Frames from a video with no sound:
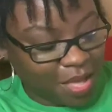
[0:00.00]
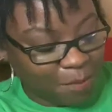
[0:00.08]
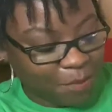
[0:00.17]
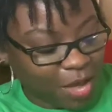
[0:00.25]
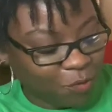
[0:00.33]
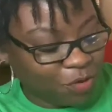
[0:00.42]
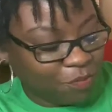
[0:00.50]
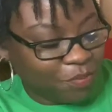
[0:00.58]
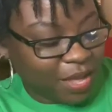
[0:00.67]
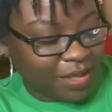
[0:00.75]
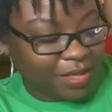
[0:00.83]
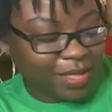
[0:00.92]
by
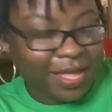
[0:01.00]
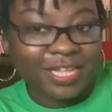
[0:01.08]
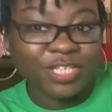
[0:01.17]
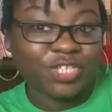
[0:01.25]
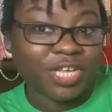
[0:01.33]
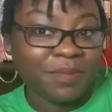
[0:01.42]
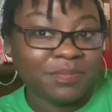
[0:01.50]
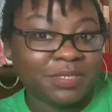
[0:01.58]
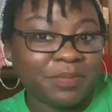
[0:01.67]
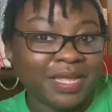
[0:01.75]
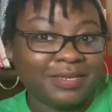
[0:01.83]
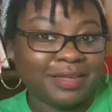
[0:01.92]
Rebecca and James
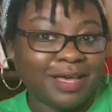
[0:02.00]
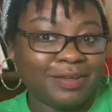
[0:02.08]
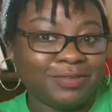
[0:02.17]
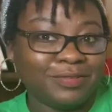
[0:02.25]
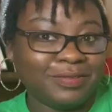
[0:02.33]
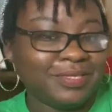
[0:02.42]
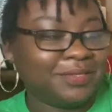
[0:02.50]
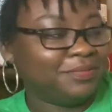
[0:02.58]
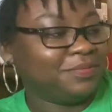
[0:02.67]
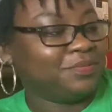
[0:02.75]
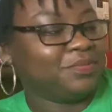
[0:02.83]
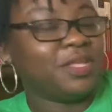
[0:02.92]
McDonald.
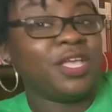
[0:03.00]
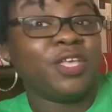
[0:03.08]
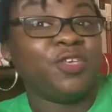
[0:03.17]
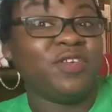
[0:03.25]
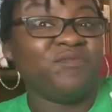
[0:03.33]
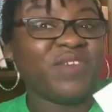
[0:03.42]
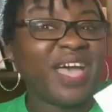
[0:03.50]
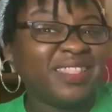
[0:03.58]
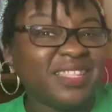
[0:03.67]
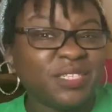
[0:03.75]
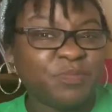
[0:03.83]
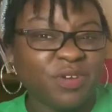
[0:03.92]
You can find
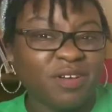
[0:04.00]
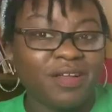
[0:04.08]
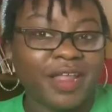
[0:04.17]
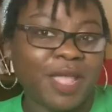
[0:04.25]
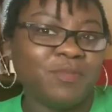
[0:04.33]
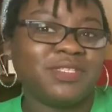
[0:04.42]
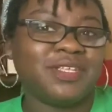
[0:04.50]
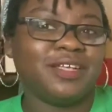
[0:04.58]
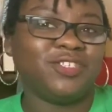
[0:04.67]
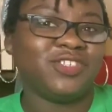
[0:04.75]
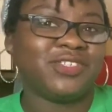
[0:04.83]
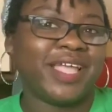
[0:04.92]
this book on Amazon
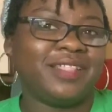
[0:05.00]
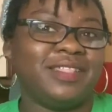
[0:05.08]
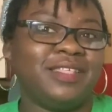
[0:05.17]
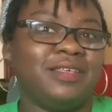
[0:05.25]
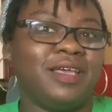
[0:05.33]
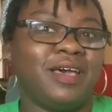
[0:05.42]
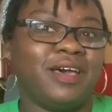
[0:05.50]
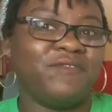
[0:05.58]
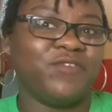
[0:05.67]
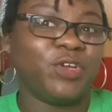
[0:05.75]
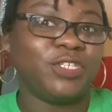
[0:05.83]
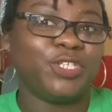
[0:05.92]
just like the uh,
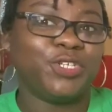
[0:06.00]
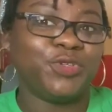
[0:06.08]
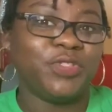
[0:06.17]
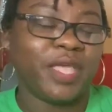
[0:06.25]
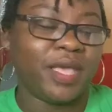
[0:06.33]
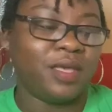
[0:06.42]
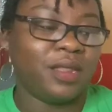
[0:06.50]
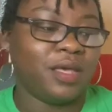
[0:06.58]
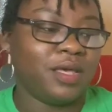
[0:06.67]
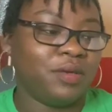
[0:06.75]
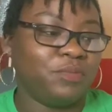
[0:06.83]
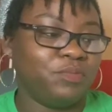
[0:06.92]
first two that
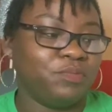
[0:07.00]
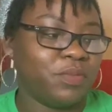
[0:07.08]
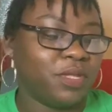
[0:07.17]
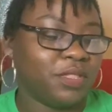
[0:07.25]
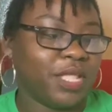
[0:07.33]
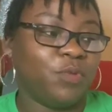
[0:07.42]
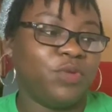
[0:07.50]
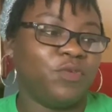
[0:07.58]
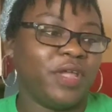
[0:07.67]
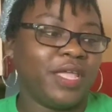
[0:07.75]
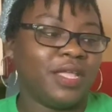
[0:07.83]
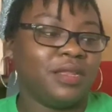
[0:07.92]
um, that we
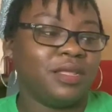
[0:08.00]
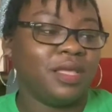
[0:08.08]
read.